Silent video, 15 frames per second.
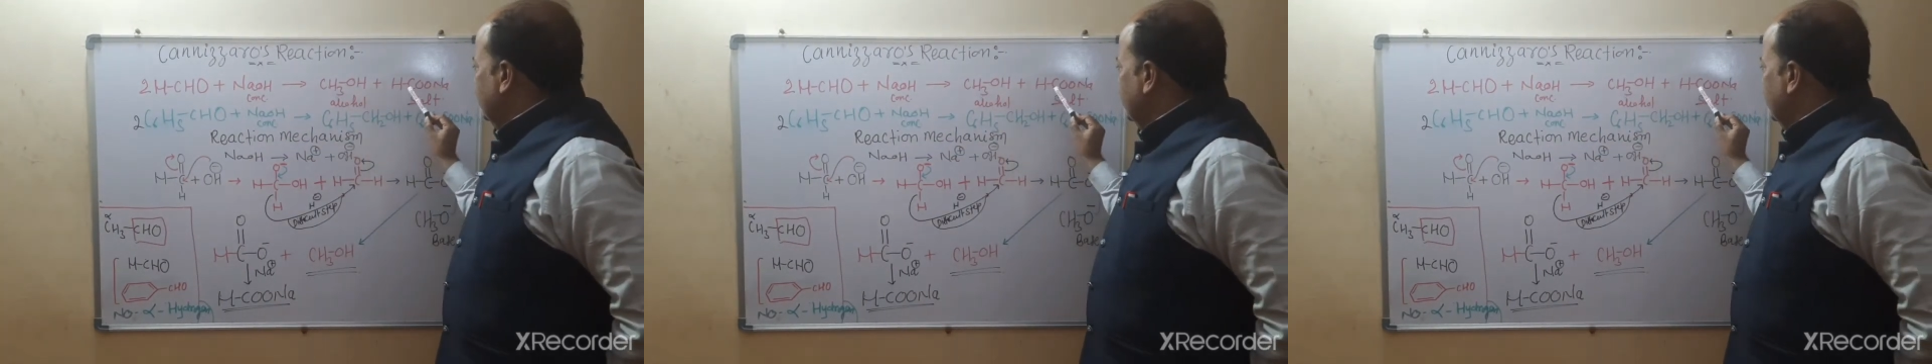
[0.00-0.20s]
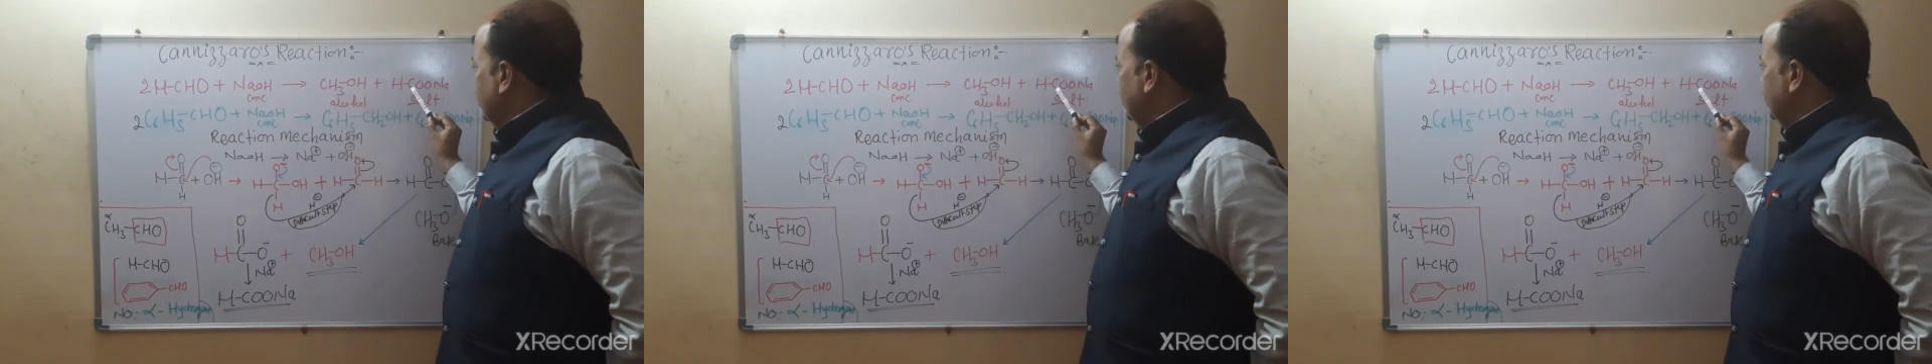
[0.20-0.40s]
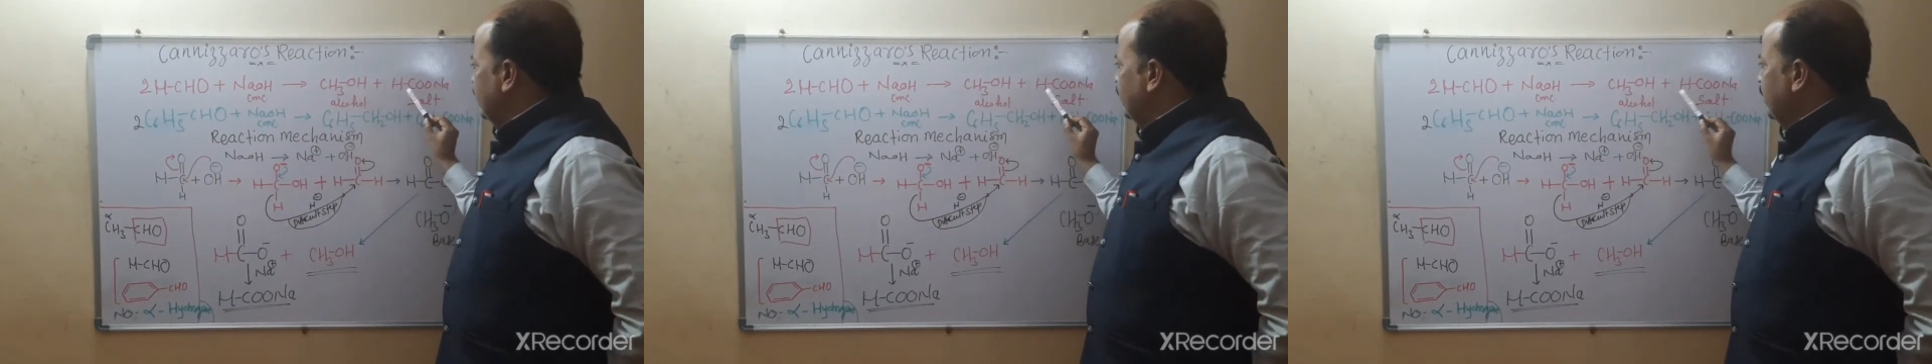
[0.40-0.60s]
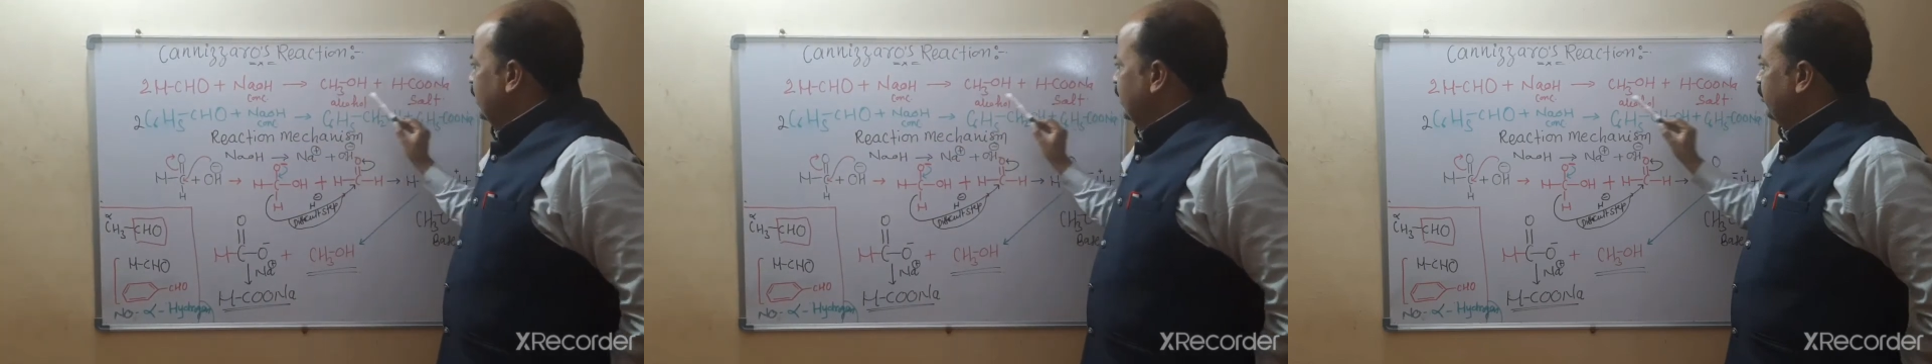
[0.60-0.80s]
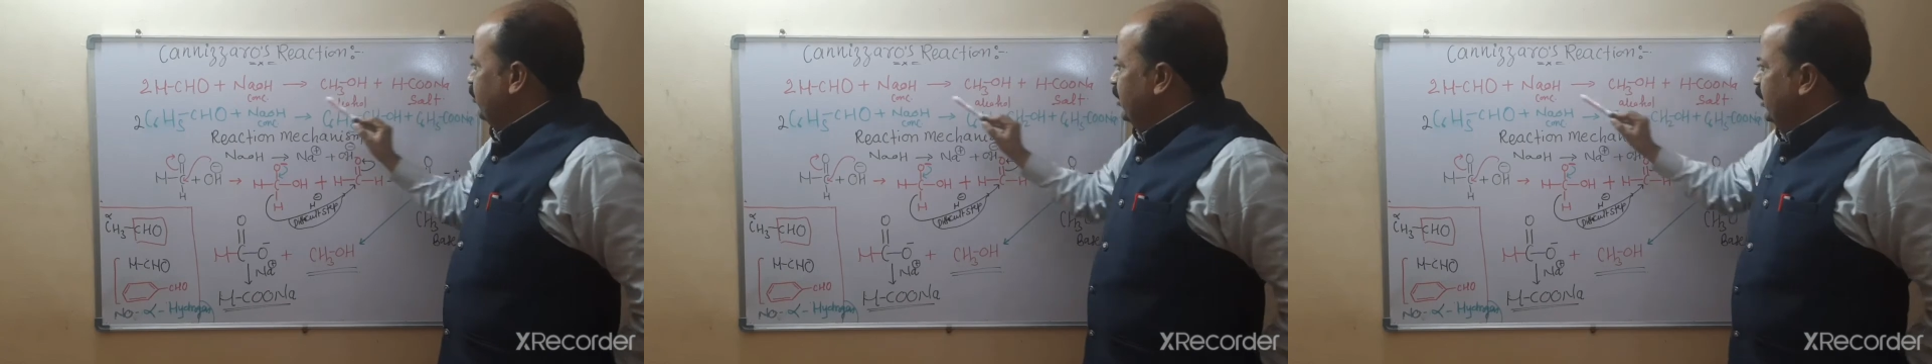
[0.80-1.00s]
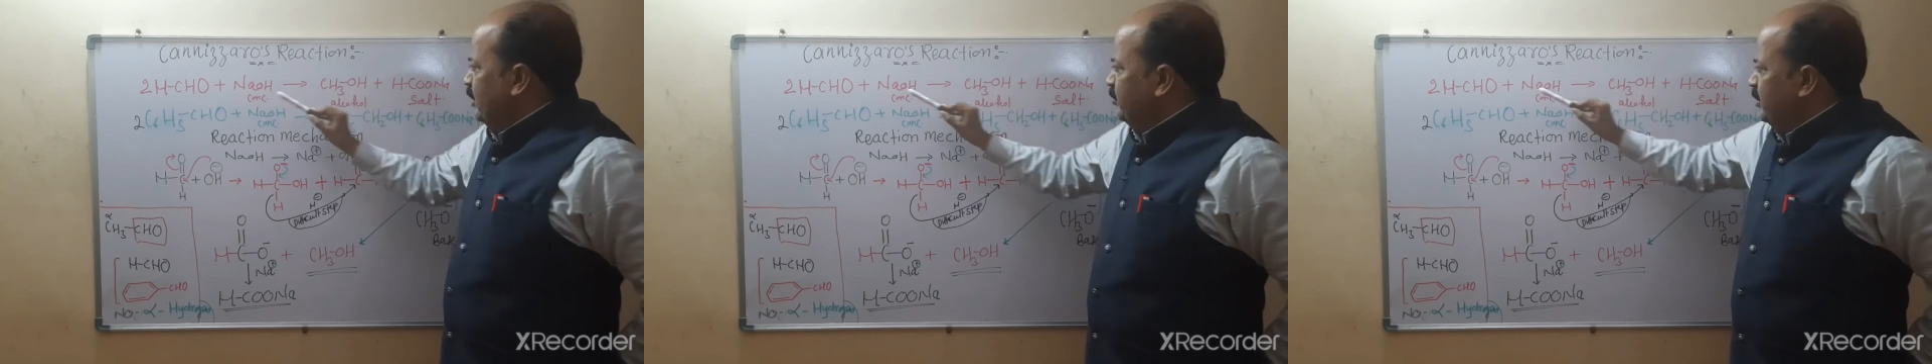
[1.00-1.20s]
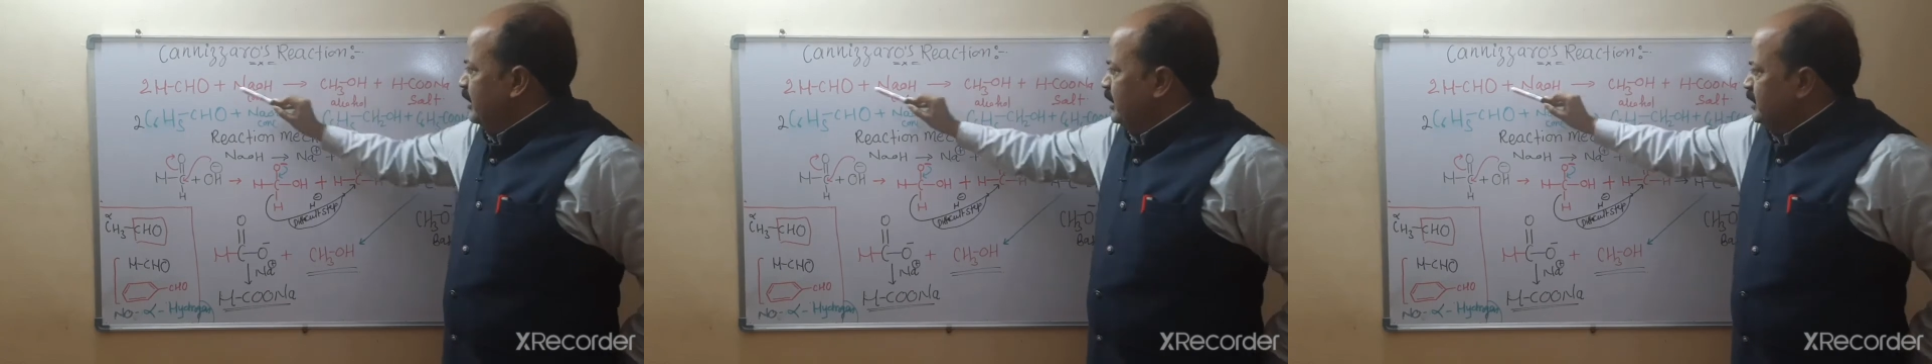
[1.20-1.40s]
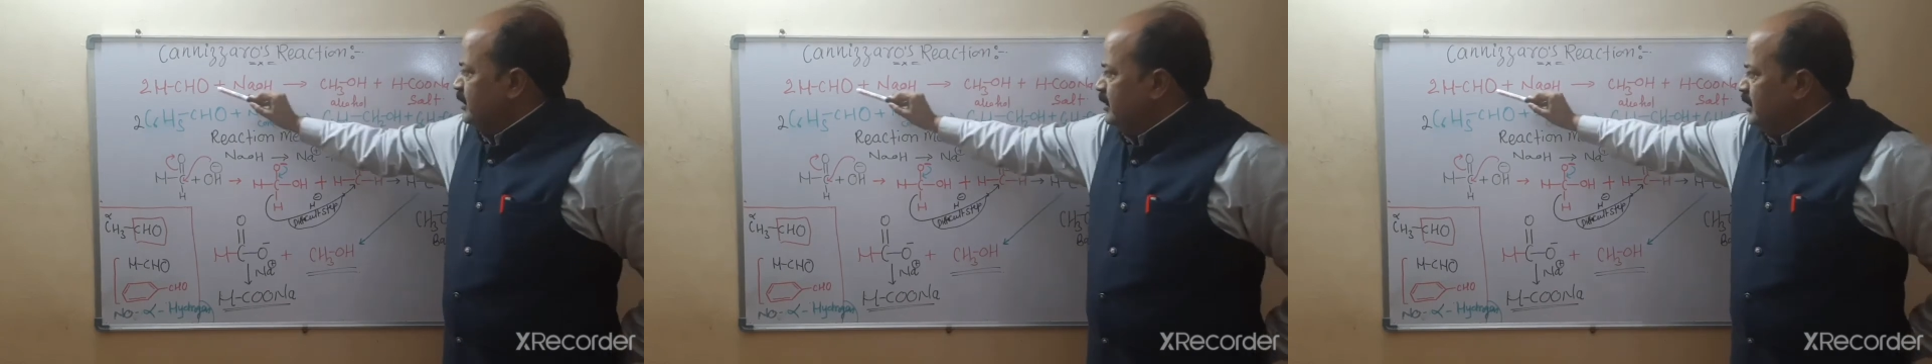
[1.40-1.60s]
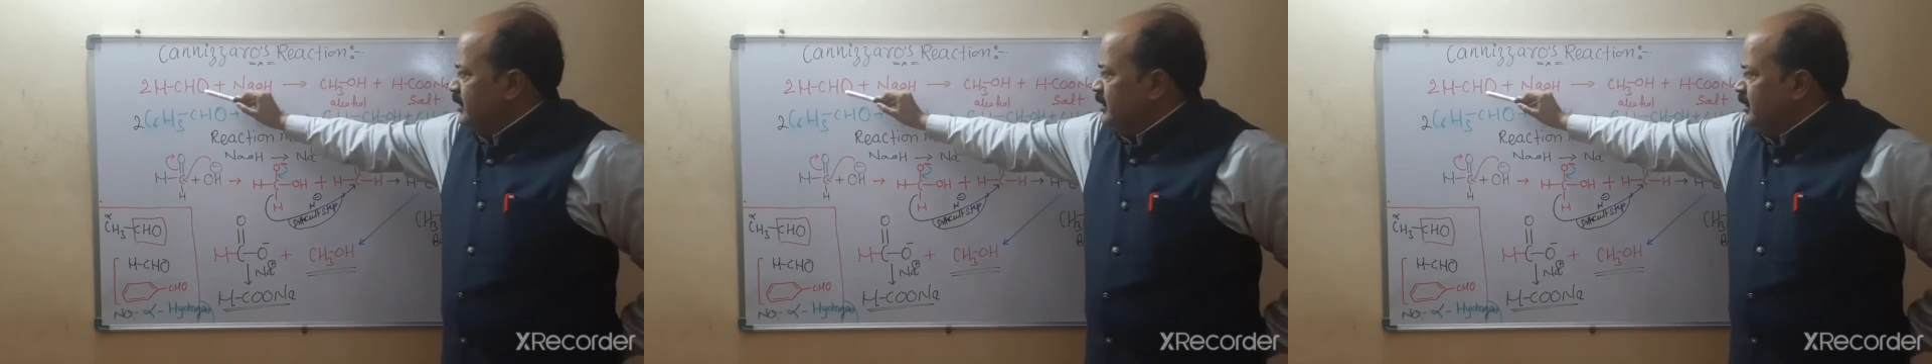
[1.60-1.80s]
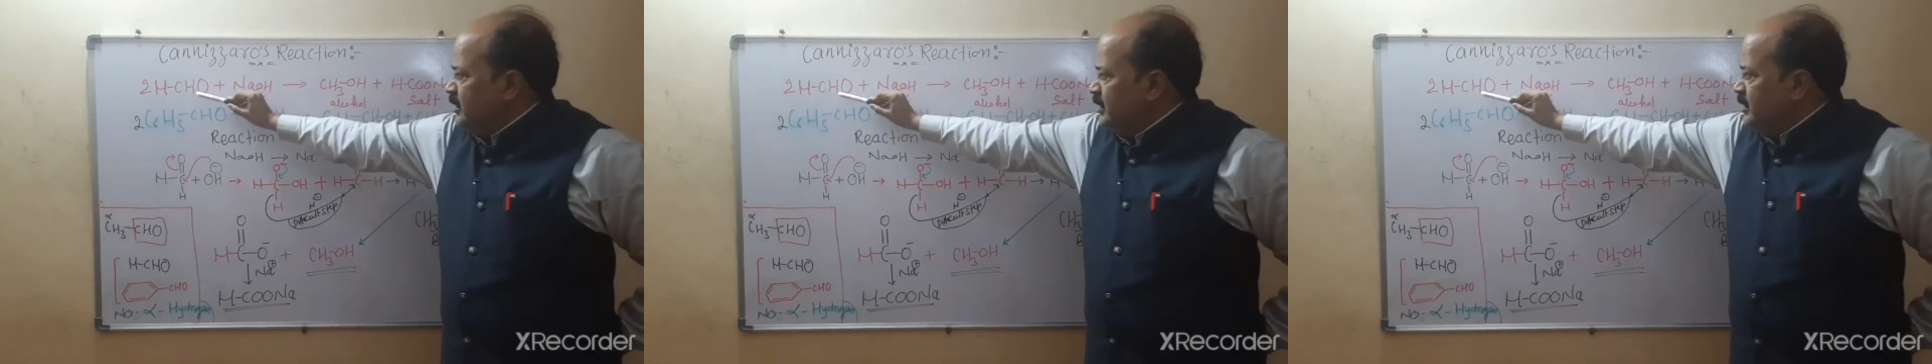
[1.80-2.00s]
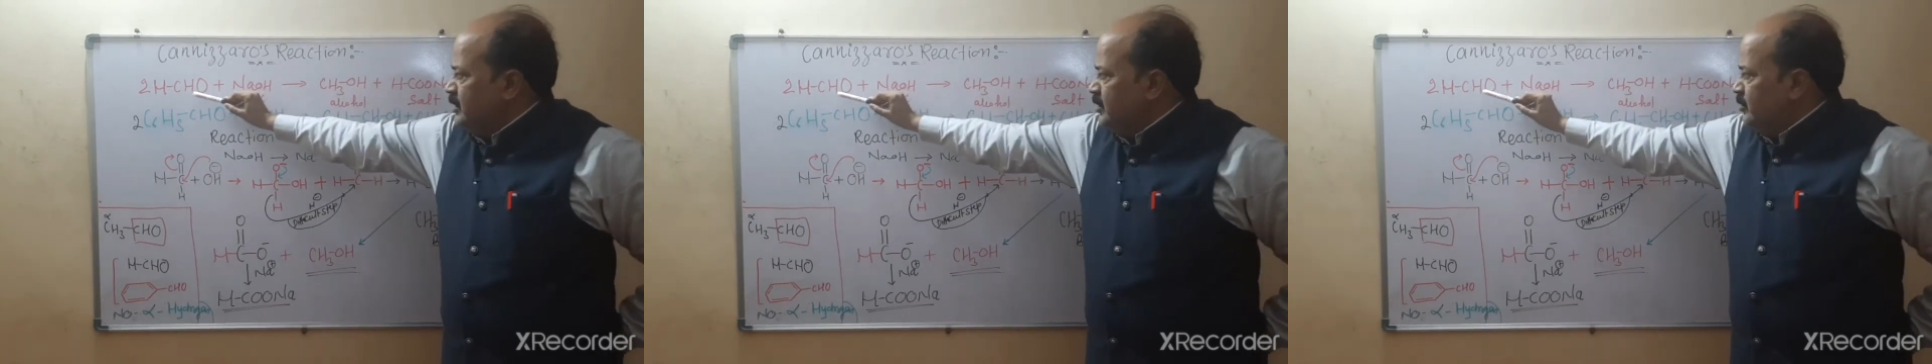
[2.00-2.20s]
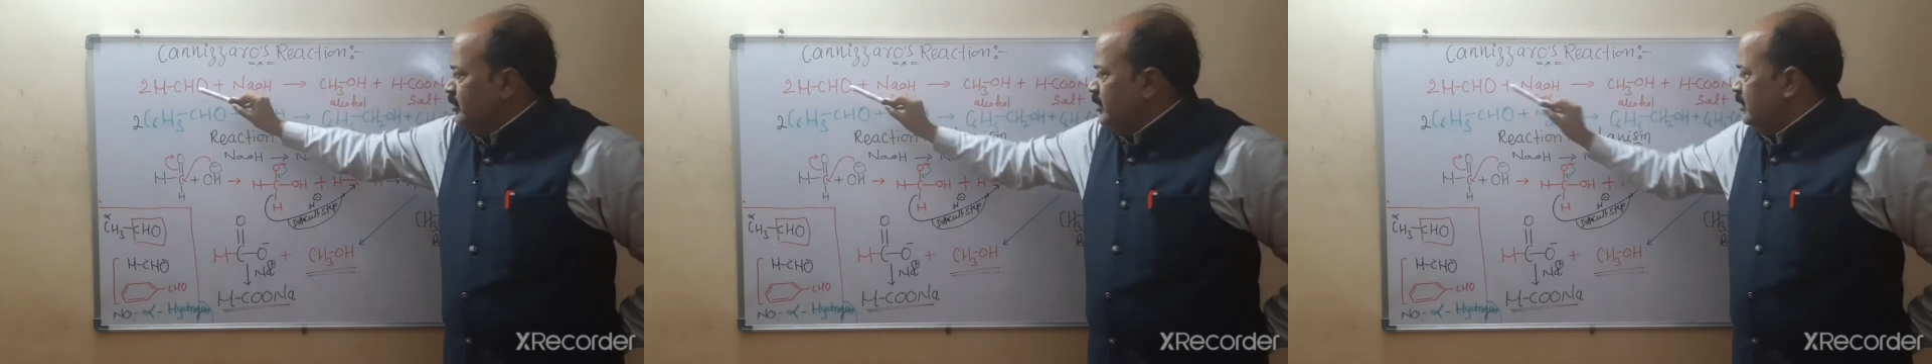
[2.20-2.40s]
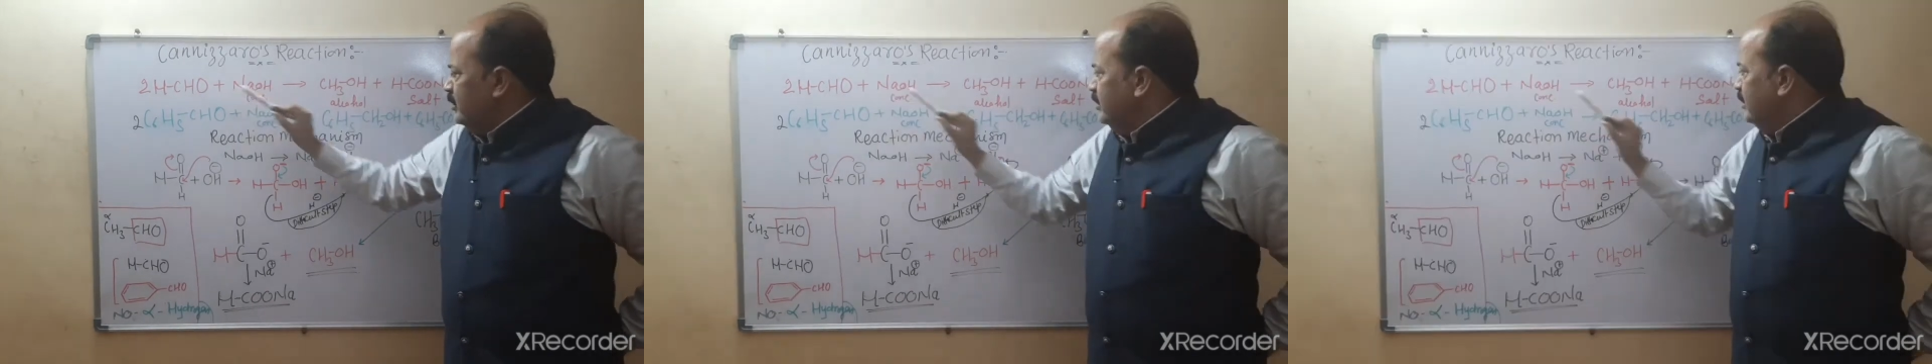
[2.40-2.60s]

and number of the oxygen here is 1.